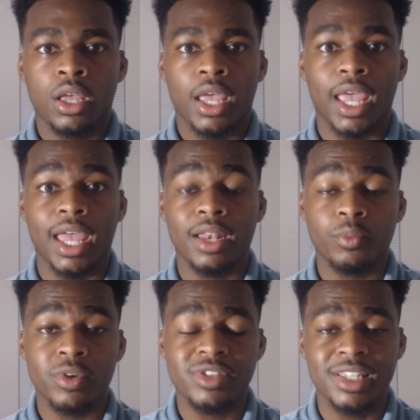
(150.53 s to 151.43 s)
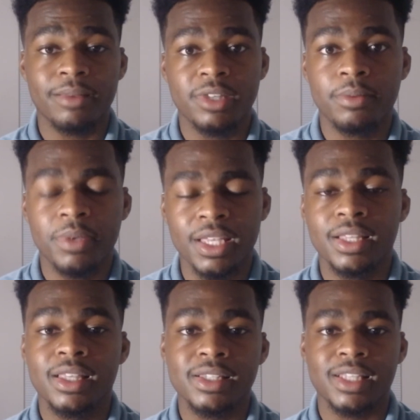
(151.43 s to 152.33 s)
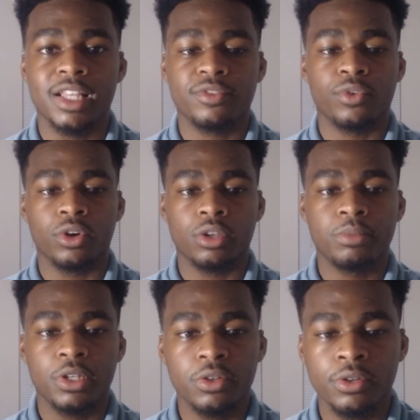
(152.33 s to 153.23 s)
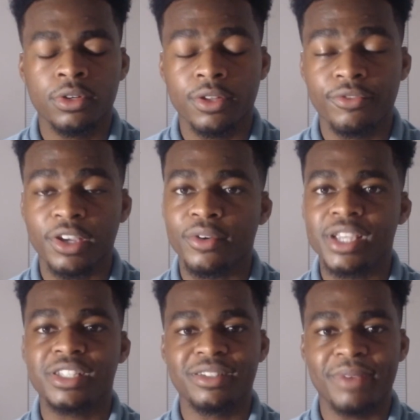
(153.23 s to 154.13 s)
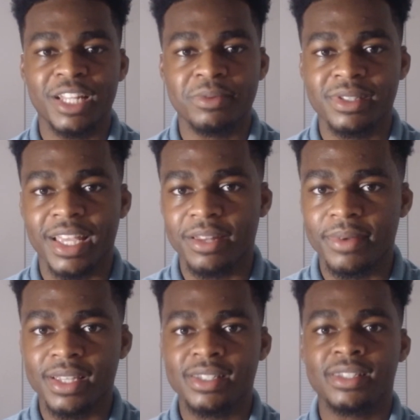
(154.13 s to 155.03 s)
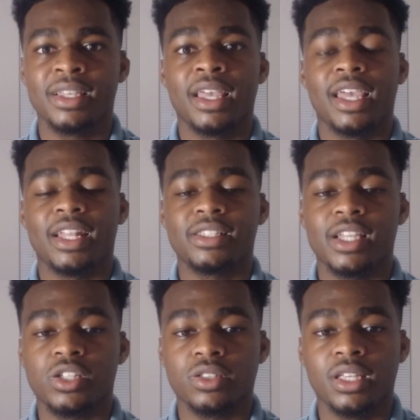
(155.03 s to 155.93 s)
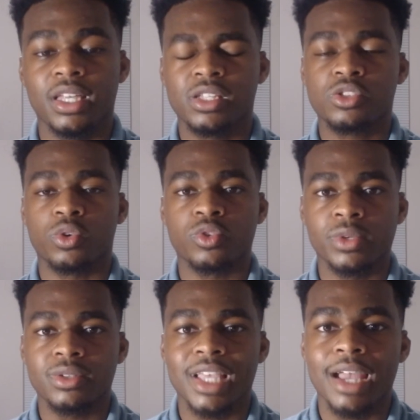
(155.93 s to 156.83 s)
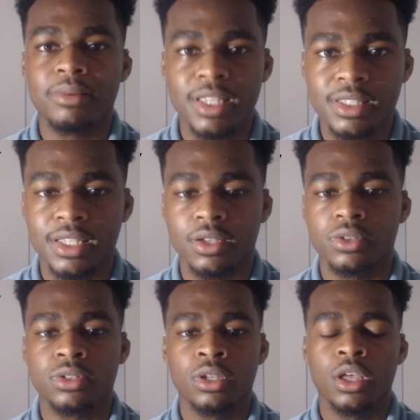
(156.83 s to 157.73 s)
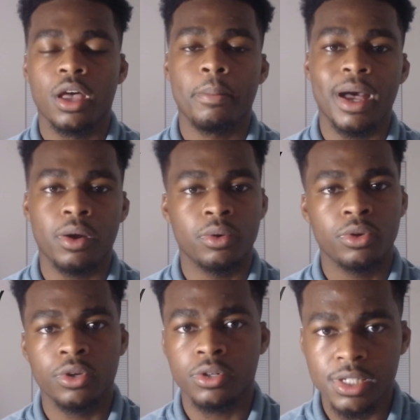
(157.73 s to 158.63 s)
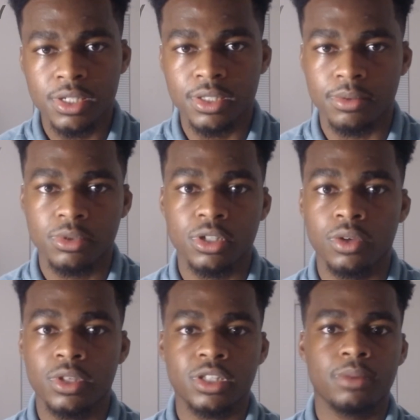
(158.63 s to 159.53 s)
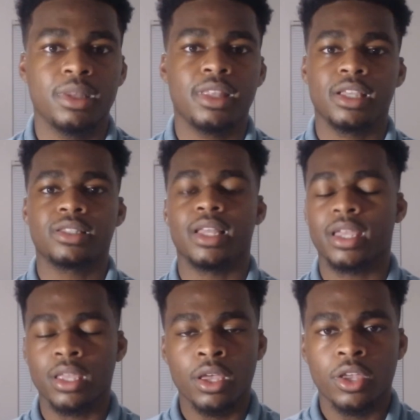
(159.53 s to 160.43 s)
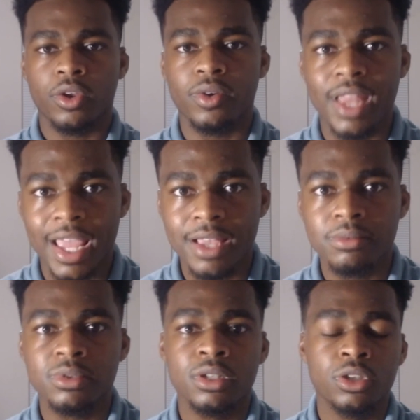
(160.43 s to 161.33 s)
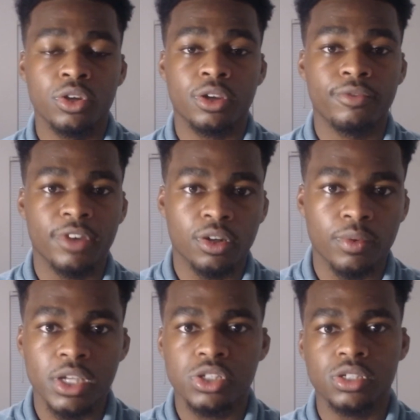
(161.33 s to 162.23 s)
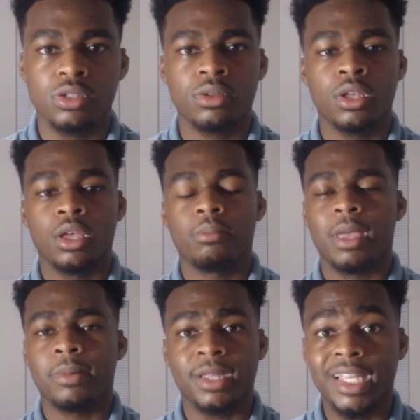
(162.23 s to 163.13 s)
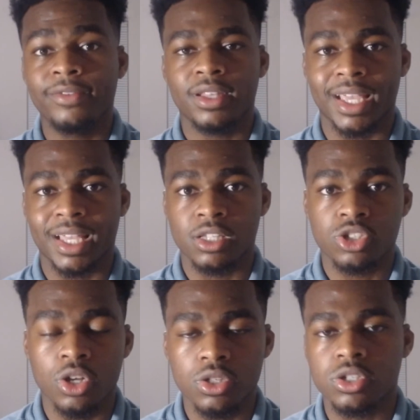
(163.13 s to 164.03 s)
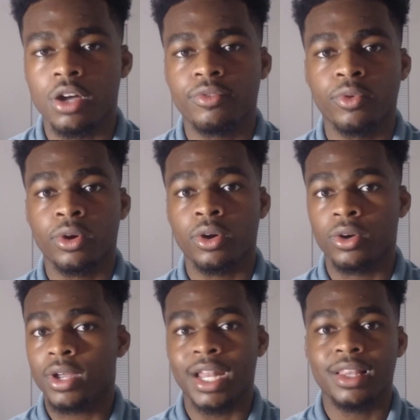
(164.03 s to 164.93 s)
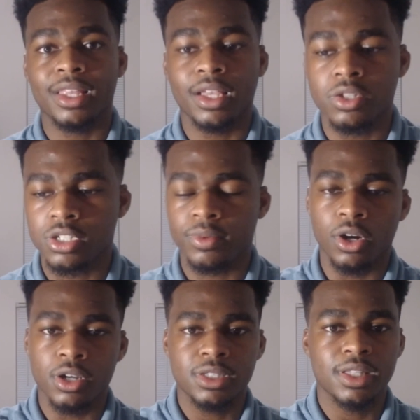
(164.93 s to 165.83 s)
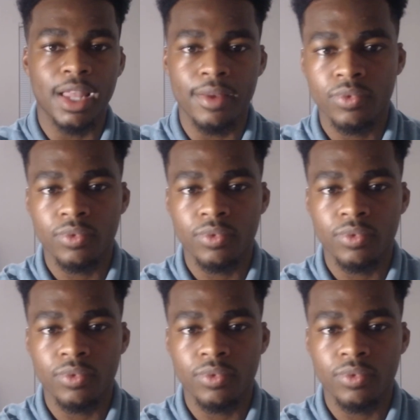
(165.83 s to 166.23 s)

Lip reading: And with CMDB, this stands for Computer Configuration Management Database. And essentially, it stores real-time details about your system. So this can be things like your names, your configuration, maybe even like installed software or anything else in regards to that.